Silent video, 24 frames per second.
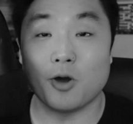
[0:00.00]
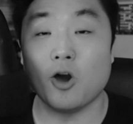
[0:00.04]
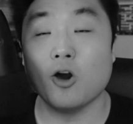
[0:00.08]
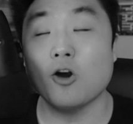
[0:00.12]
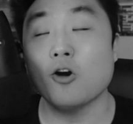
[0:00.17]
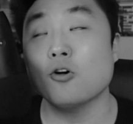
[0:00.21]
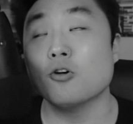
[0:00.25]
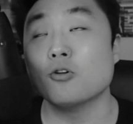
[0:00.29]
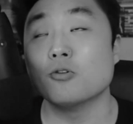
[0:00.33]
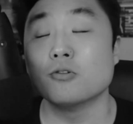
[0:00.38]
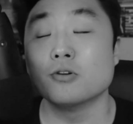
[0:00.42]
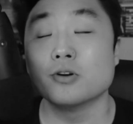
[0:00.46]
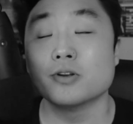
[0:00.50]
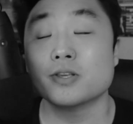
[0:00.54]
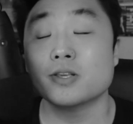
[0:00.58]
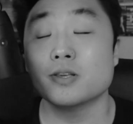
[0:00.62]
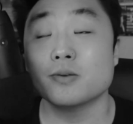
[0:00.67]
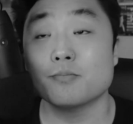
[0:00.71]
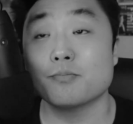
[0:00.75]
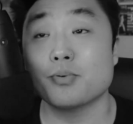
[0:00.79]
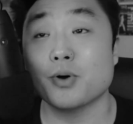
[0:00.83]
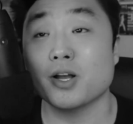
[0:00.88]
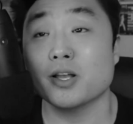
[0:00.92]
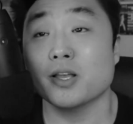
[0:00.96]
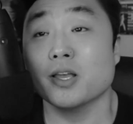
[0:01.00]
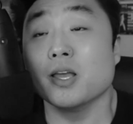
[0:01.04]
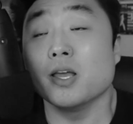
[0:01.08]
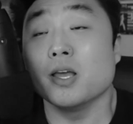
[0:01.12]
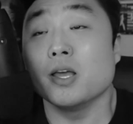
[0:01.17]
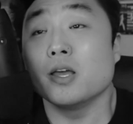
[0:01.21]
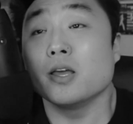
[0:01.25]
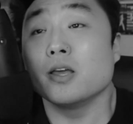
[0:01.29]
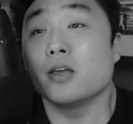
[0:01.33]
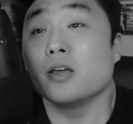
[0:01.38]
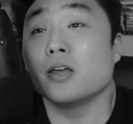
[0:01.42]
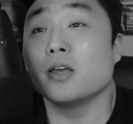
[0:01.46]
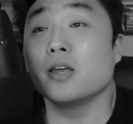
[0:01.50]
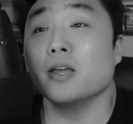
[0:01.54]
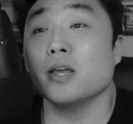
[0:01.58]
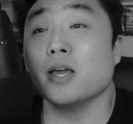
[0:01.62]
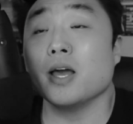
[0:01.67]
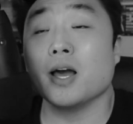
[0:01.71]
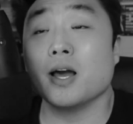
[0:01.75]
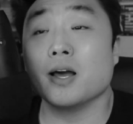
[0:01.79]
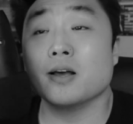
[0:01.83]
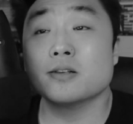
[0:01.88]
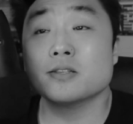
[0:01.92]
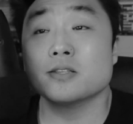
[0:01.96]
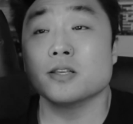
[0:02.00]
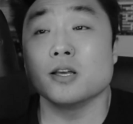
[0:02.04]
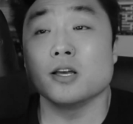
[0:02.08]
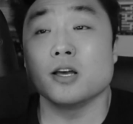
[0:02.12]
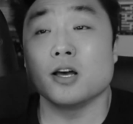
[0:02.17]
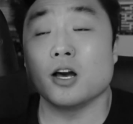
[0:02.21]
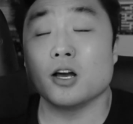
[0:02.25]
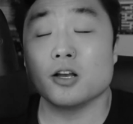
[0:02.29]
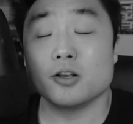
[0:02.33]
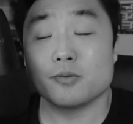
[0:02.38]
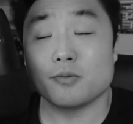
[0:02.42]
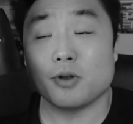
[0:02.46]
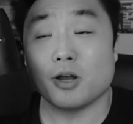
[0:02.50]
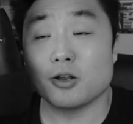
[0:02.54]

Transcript: Oh, but he has a,